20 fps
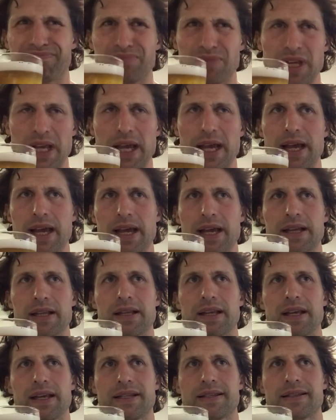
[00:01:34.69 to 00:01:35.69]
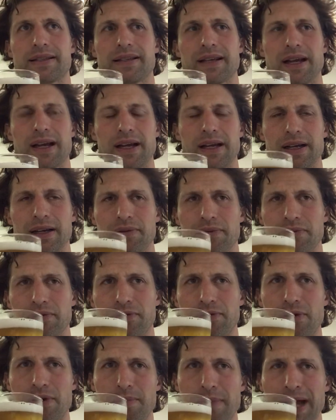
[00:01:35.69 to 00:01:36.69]
Yeah, it's
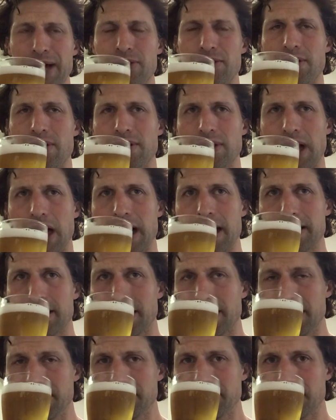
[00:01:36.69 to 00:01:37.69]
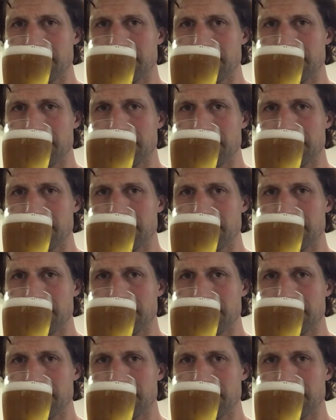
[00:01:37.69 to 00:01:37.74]
for a macro lager,